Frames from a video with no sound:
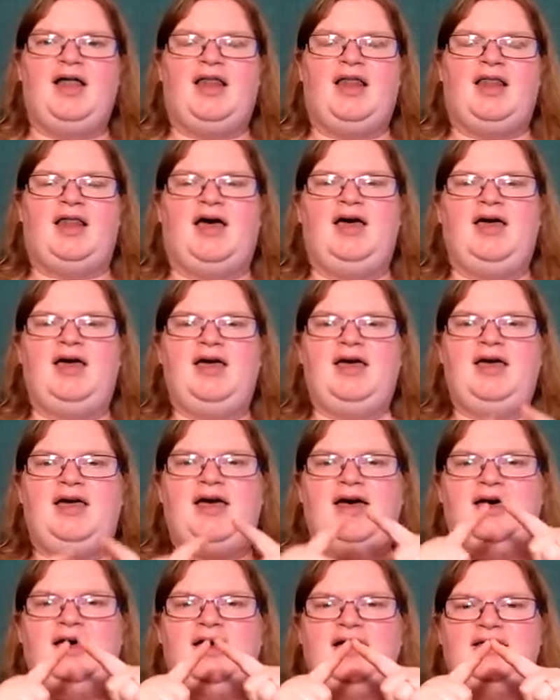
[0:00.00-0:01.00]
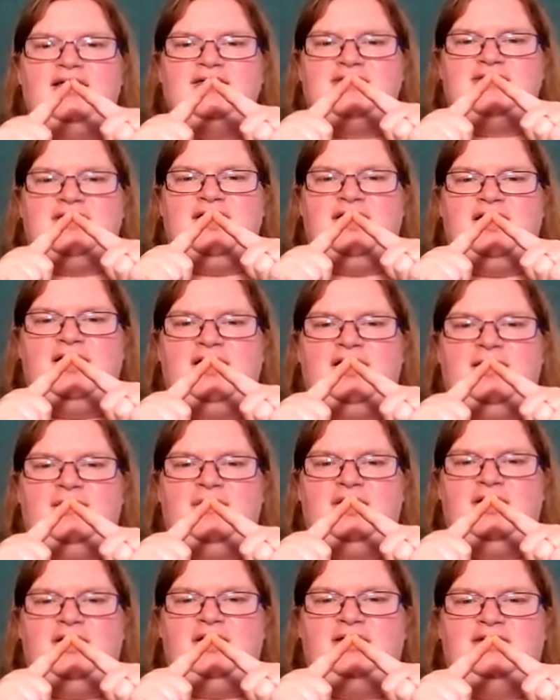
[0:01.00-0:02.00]
like a
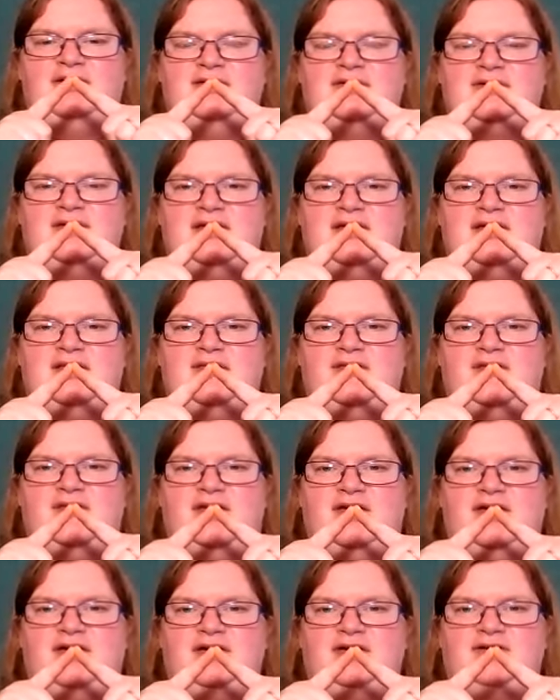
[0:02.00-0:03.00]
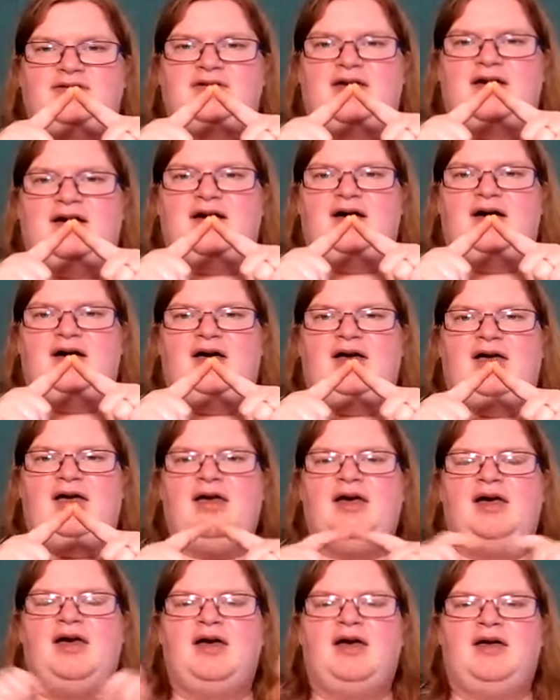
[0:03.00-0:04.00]
diamond in the
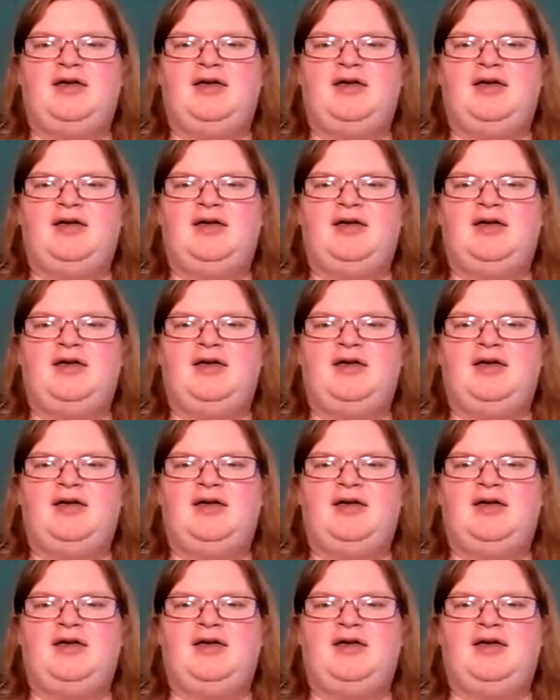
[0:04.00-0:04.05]
sky.